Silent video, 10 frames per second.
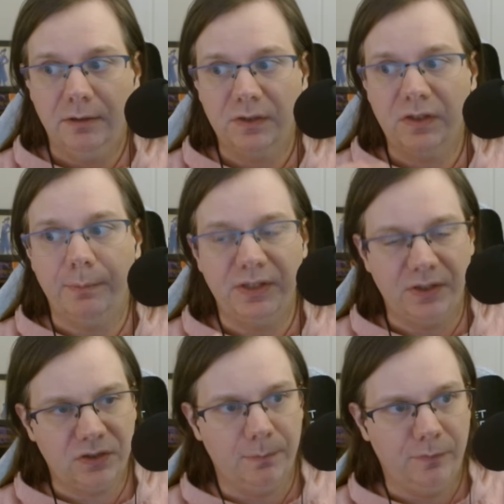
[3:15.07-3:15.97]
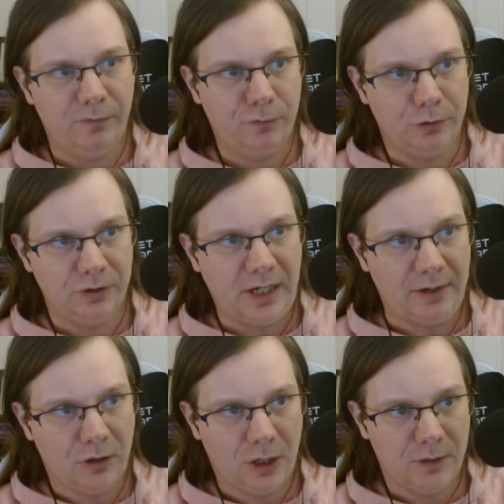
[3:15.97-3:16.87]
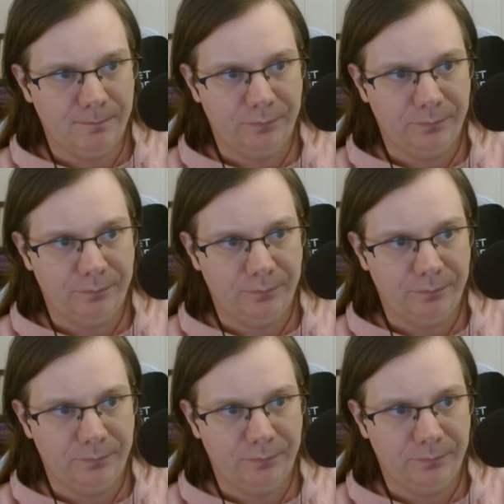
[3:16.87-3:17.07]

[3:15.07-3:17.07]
subsystem for Daggerheart.